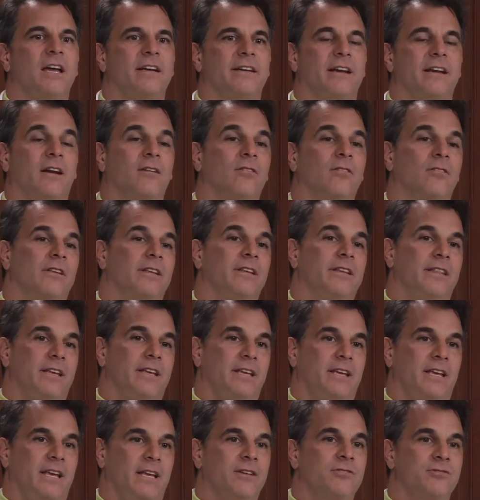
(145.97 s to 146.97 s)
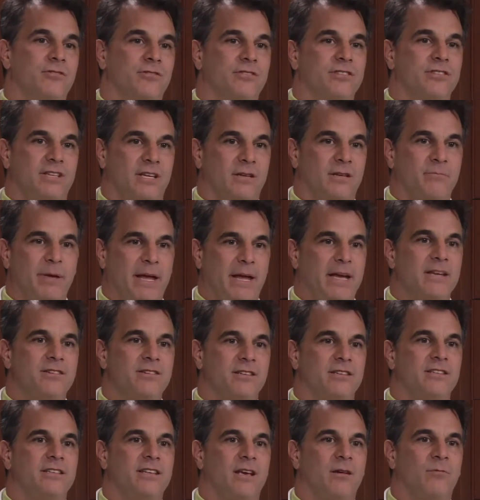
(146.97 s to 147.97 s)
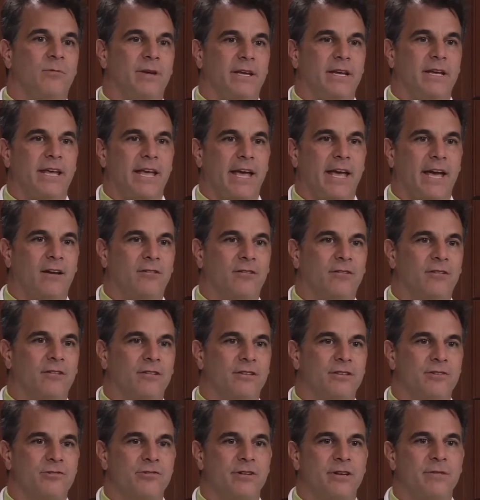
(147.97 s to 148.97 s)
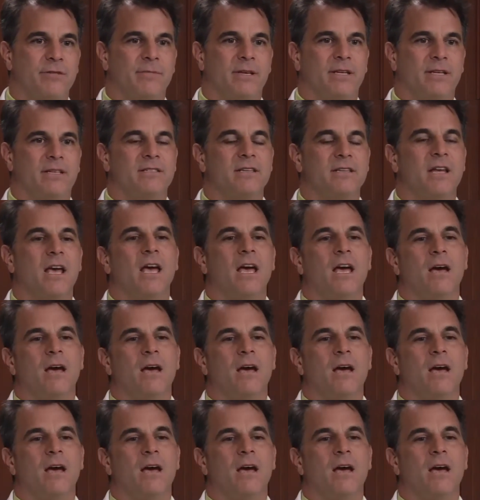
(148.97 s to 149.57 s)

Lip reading: not only the interesting patients that we encounter in the treatments,